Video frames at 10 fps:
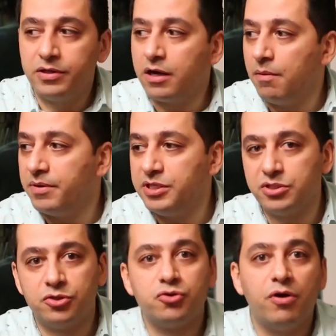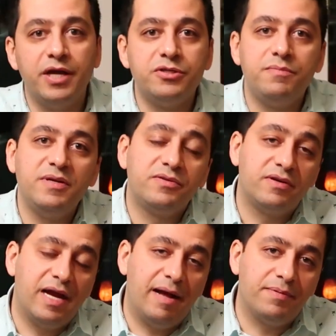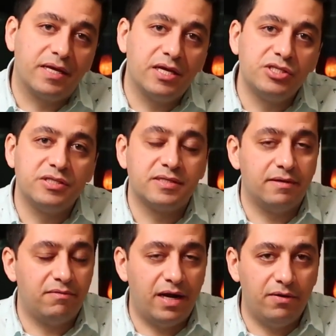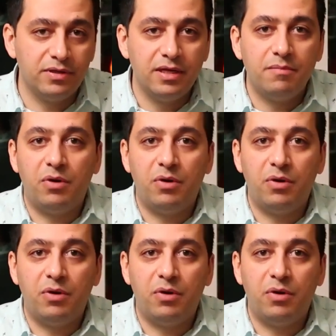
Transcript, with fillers: All the companies are trying to build their applications around